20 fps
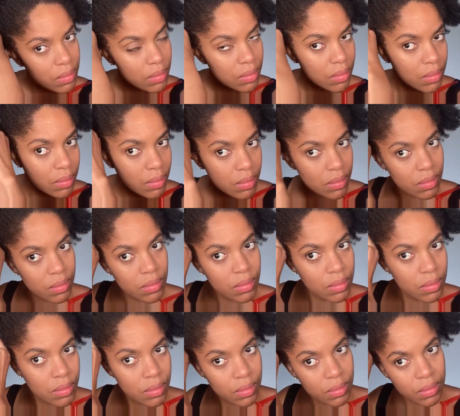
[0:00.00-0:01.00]
as you go with
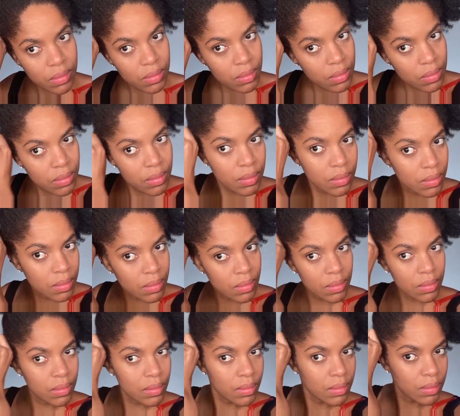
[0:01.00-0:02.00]
your detangling brush
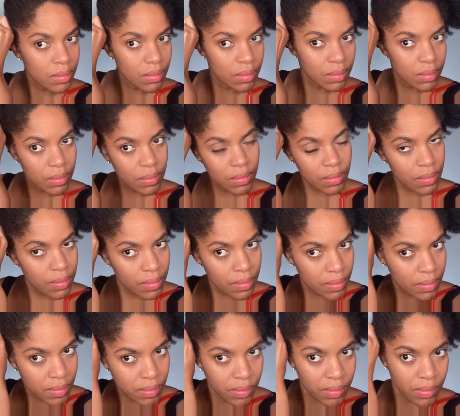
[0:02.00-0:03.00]
or comb.
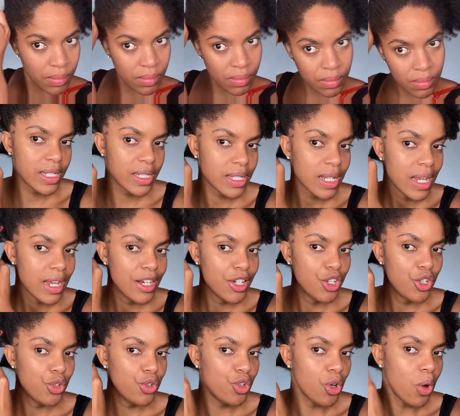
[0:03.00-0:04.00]
Twist.
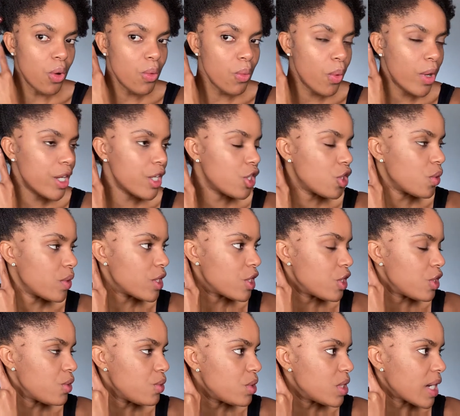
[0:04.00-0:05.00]
You don't want to do it
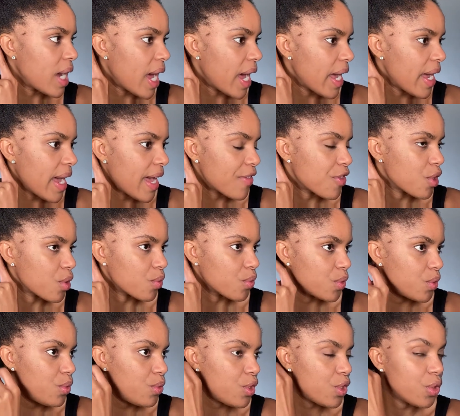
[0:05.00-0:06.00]
too tight at the
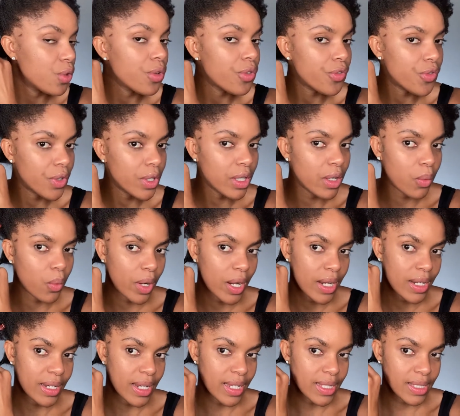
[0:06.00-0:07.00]
root. You'll feel it when it
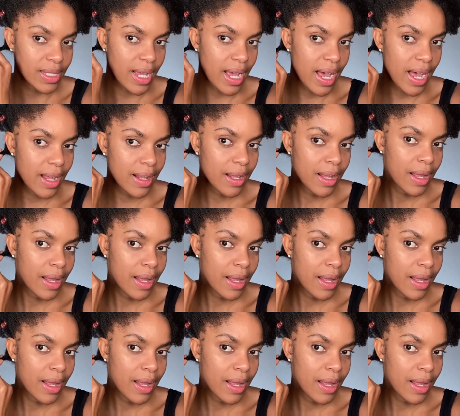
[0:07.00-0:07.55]
does that.